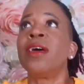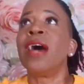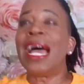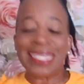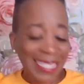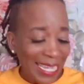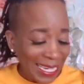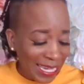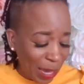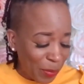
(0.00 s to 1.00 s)
I teed
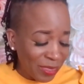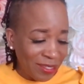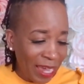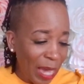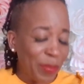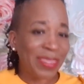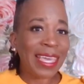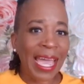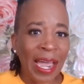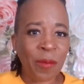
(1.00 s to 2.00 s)
it up at the top of
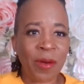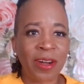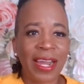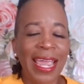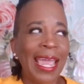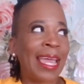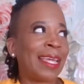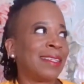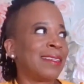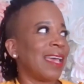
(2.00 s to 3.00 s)
the hour,
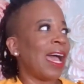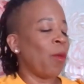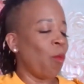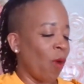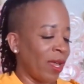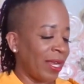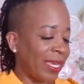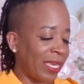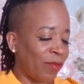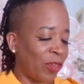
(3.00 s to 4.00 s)
and I want to
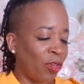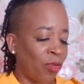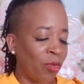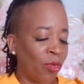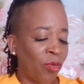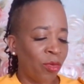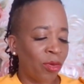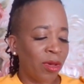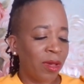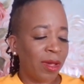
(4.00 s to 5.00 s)
give you
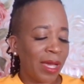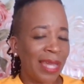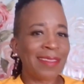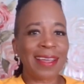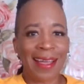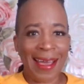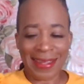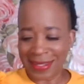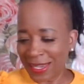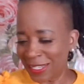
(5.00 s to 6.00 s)
kind of the
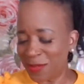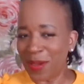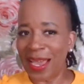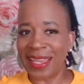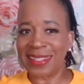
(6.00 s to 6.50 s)
context behind